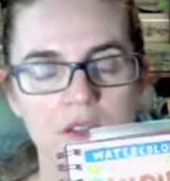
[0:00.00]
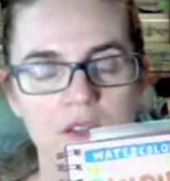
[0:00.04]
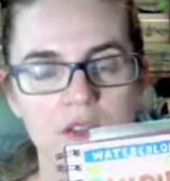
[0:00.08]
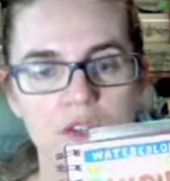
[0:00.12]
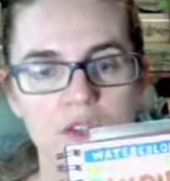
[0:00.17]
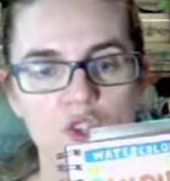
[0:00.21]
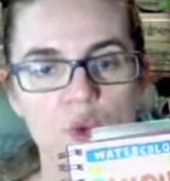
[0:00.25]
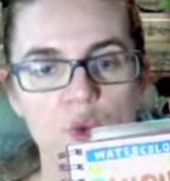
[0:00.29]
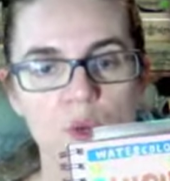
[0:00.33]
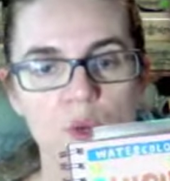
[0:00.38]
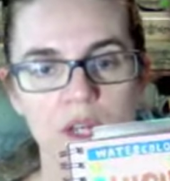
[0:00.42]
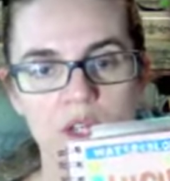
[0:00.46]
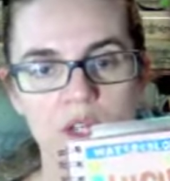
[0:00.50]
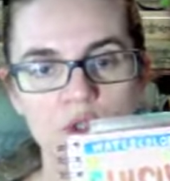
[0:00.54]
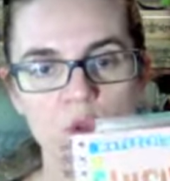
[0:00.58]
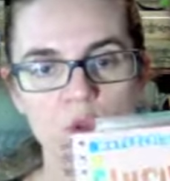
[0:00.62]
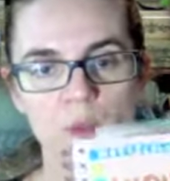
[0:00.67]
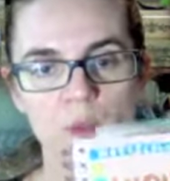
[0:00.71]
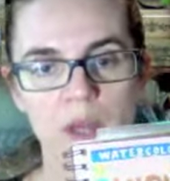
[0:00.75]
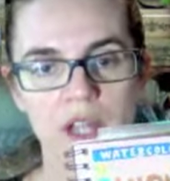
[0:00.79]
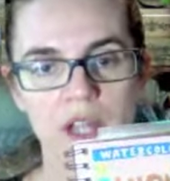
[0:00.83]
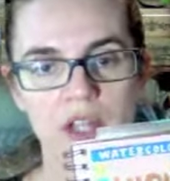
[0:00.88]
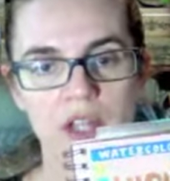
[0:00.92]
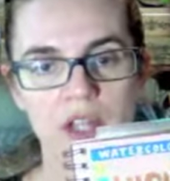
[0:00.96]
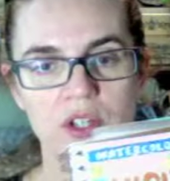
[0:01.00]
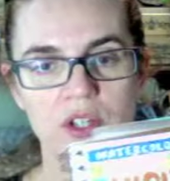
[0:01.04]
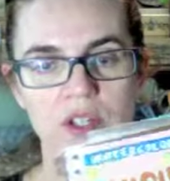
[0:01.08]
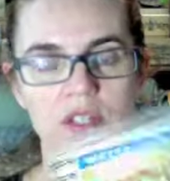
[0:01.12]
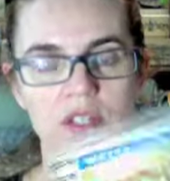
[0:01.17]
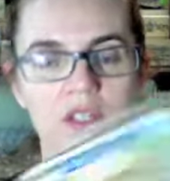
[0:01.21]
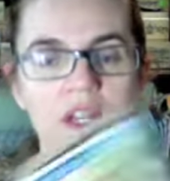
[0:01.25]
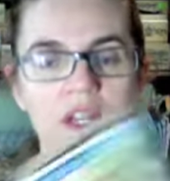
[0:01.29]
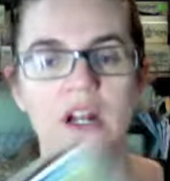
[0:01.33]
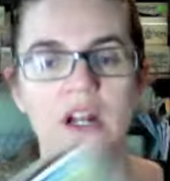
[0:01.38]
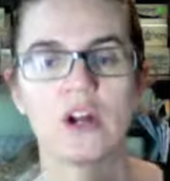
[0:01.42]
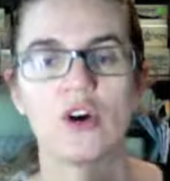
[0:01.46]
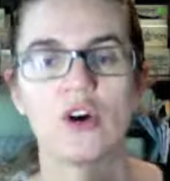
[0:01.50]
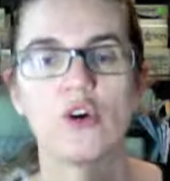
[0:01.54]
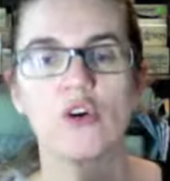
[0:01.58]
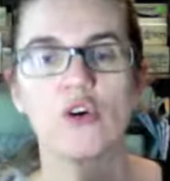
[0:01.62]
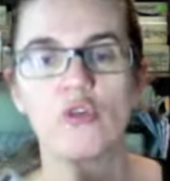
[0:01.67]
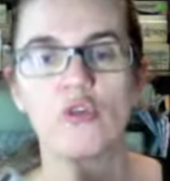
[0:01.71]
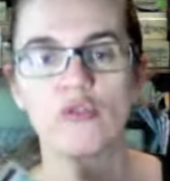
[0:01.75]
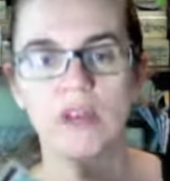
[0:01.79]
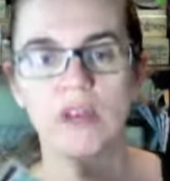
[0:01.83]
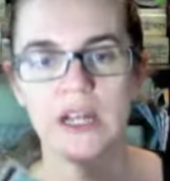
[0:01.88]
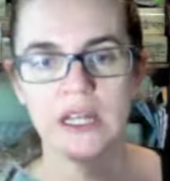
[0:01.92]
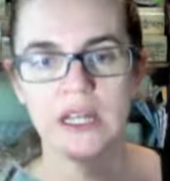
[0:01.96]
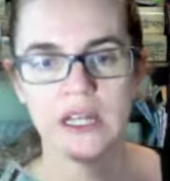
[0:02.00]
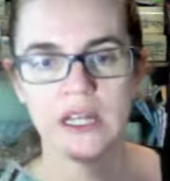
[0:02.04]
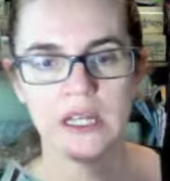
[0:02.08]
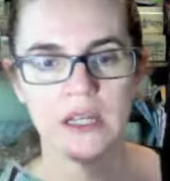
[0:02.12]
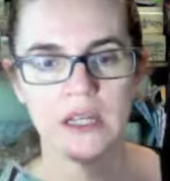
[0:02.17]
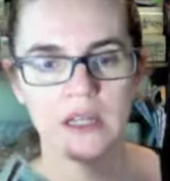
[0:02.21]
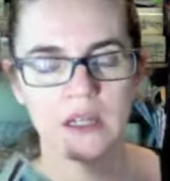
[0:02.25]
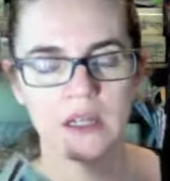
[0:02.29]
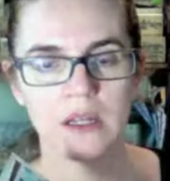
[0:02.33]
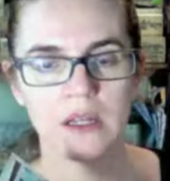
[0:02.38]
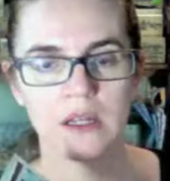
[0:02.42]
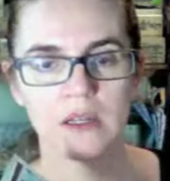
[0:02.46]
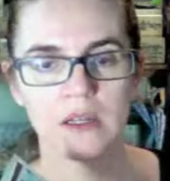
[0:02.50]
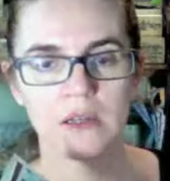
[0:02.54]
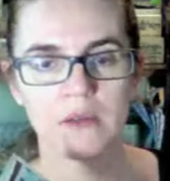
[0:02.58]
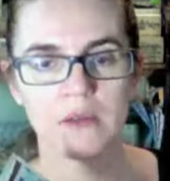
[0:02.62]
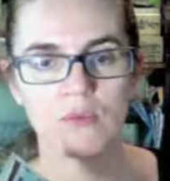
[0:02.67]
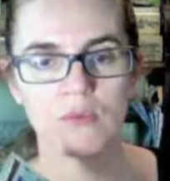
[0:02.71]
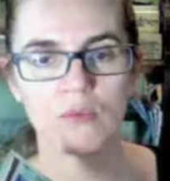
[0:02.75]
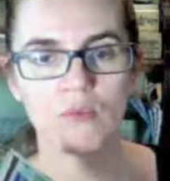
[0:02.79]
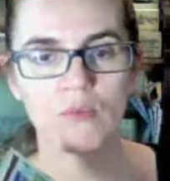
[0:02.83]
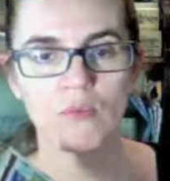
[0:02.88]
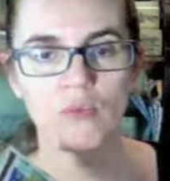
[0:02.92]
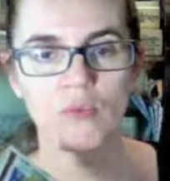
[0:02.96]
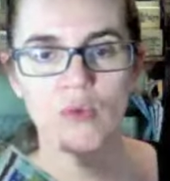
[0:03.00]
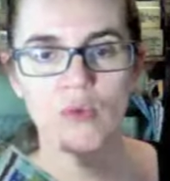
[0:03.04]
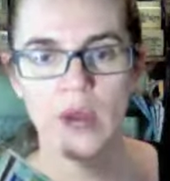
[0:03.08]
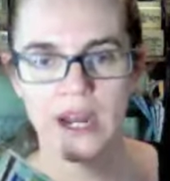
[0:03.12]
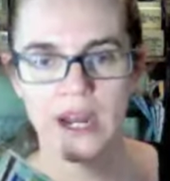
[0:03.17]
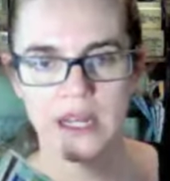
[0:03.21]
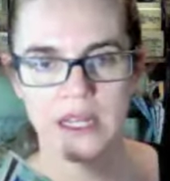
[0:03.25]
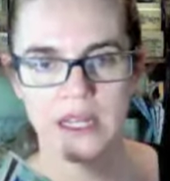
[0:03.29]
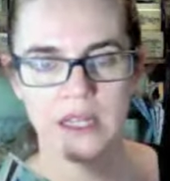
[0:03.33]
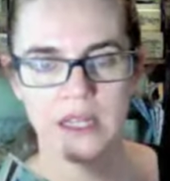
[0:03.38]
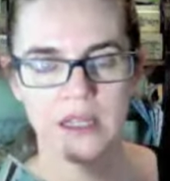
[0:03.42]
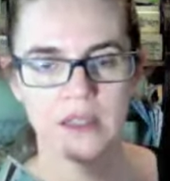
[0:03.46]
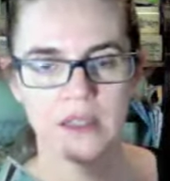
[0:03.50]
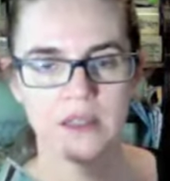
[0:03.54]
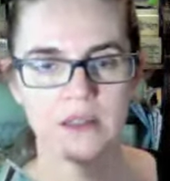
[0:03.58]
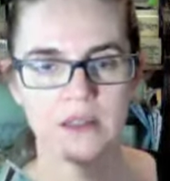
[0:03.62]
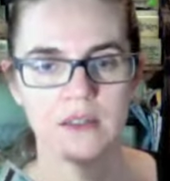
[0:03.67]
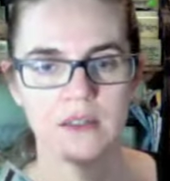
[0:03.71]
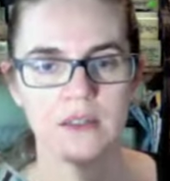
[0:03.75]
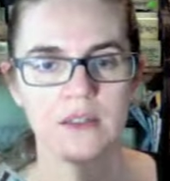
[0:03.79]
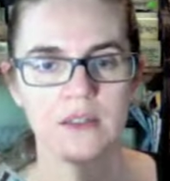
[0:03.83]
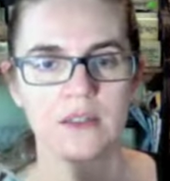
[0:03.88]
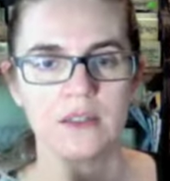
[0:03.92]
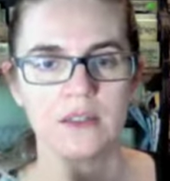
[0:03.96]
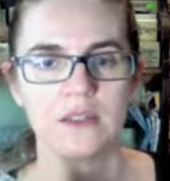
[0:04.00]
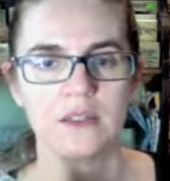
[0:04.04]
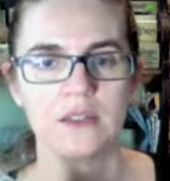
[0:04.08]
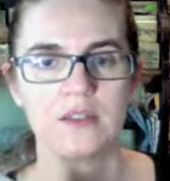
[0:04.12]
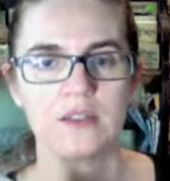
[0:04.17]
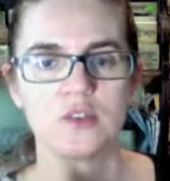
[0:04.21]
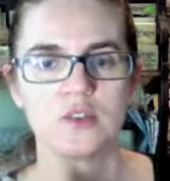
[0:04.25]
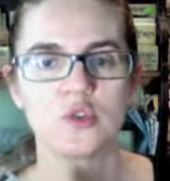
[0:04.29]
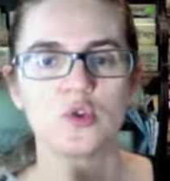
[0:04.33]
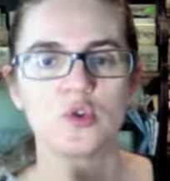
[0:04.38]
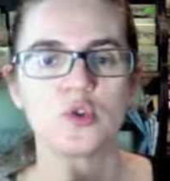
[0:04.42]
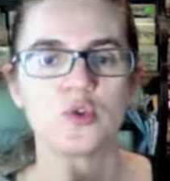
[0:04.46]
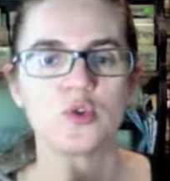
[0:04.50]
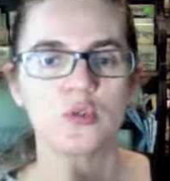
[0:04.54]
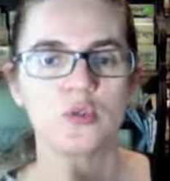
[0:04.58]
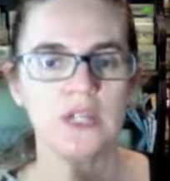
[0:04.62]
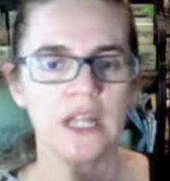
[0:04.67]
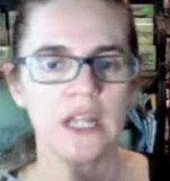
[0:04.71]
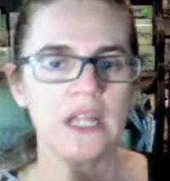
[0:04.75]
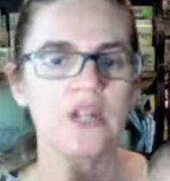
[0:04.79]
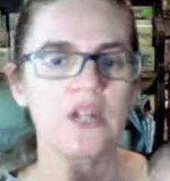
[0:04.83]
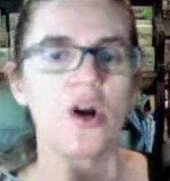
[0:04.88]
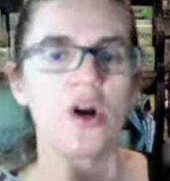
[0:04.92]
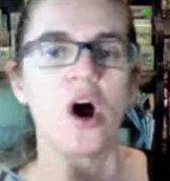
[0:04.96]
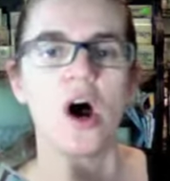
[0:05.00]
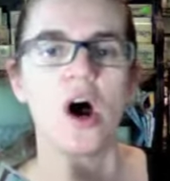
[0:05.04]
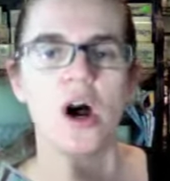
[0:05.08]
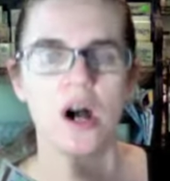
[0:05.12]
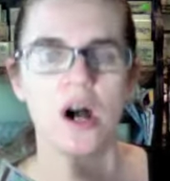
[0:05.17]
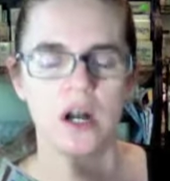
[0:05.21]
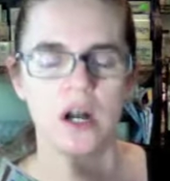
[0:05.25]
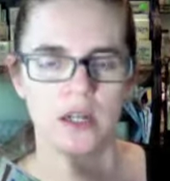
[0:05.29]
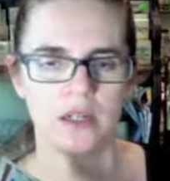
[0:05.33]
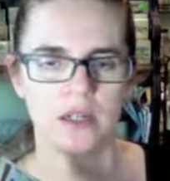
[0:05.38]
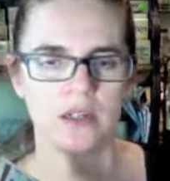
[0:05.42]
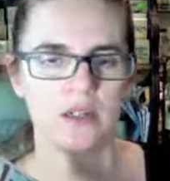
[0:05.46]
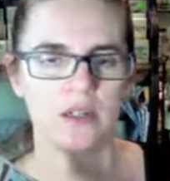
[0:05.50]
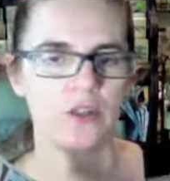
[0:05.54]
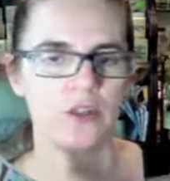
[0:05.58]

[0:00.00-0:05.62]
22 pages that are already ready to create on.